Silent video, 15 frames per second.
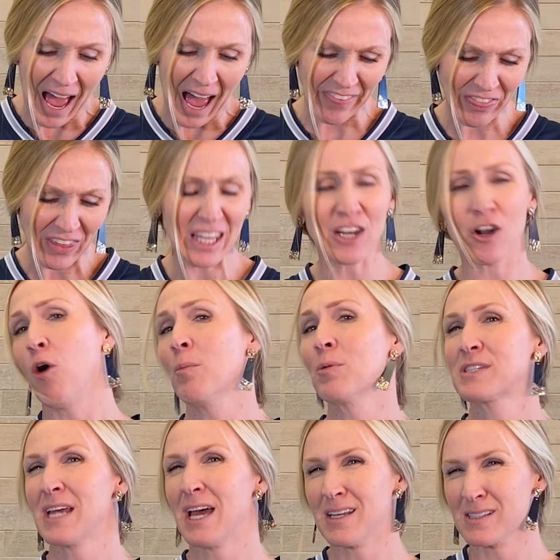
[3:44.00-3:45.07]
I think it
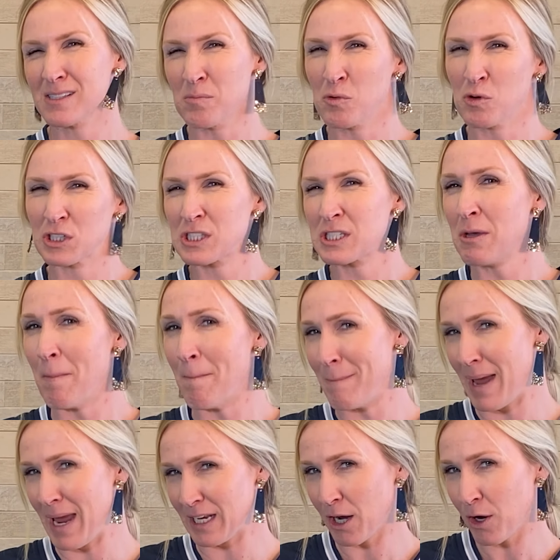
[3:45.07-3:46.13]
almost has a more
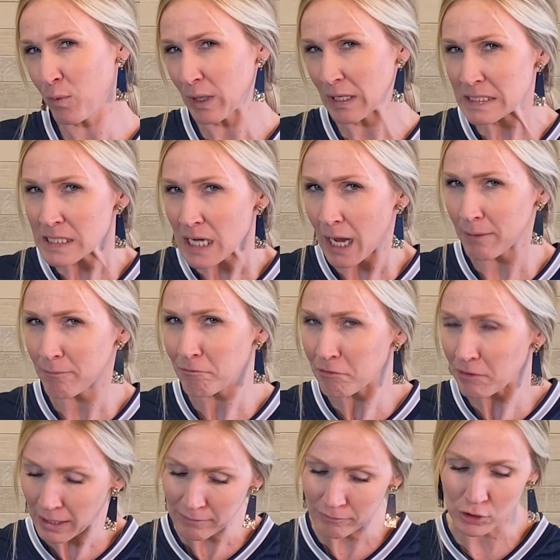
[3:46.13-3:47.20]
tomato-y type
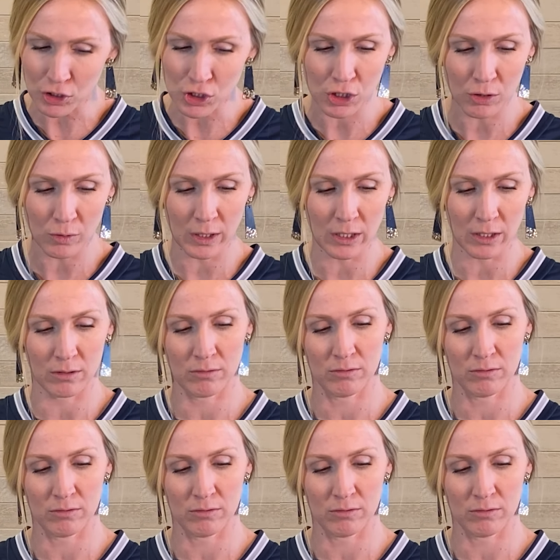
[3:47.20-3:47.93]
flavor to it.